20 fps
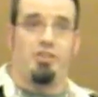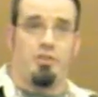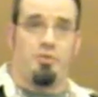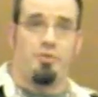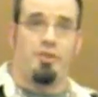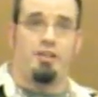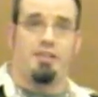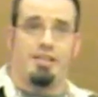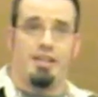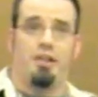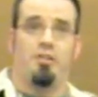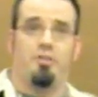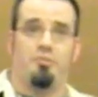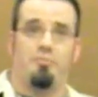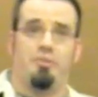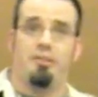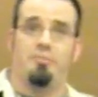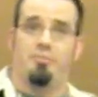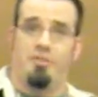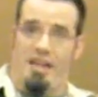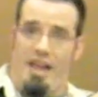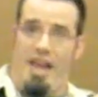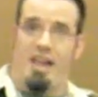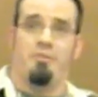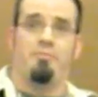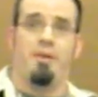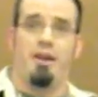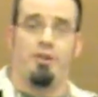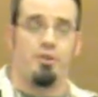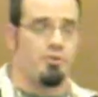You know, you can tell the
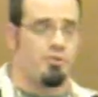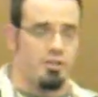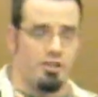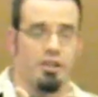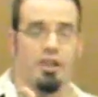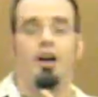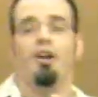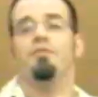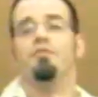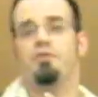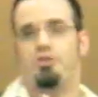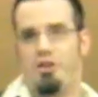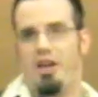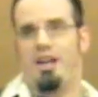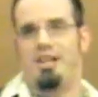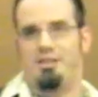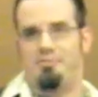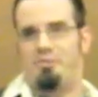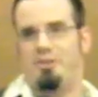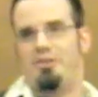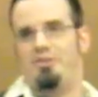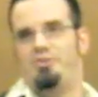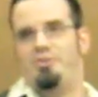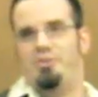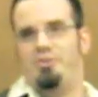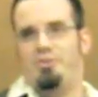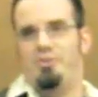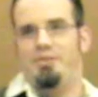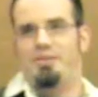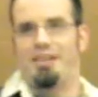animators love Shakespeare
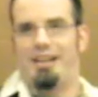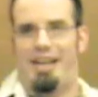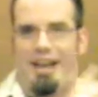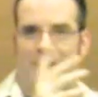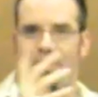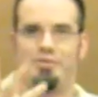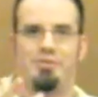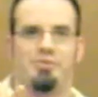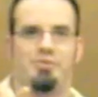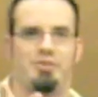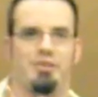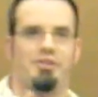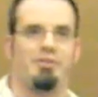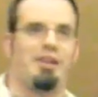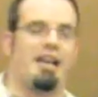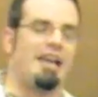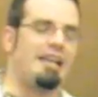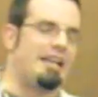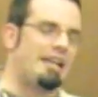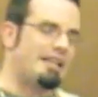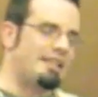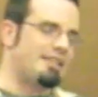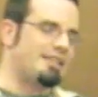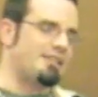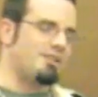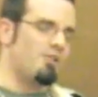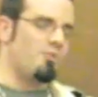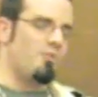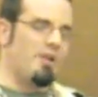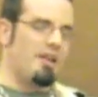too, and the characters he created,
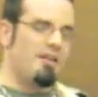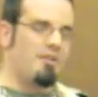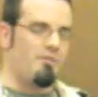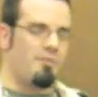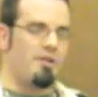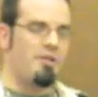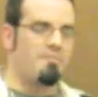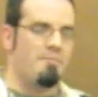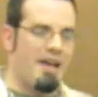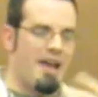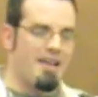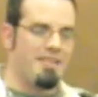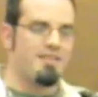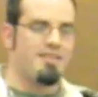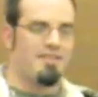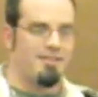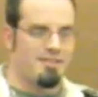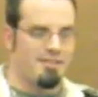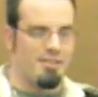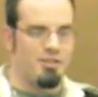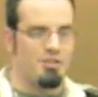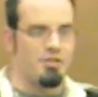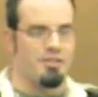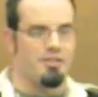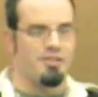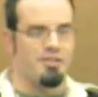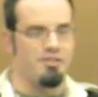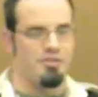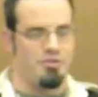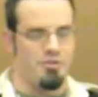and so we made the
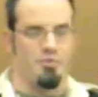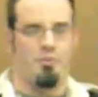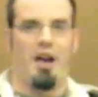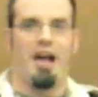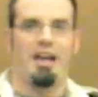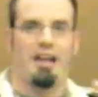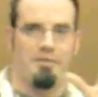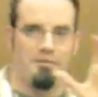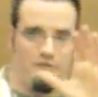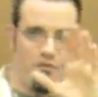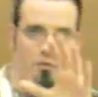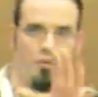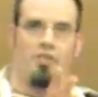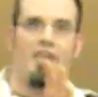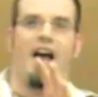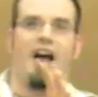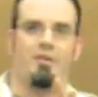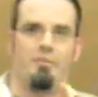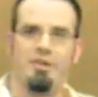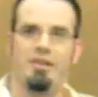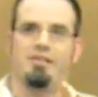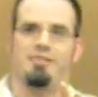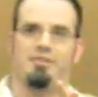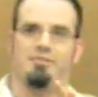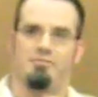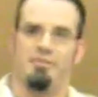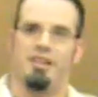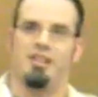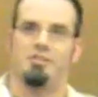decision to write it for that reason,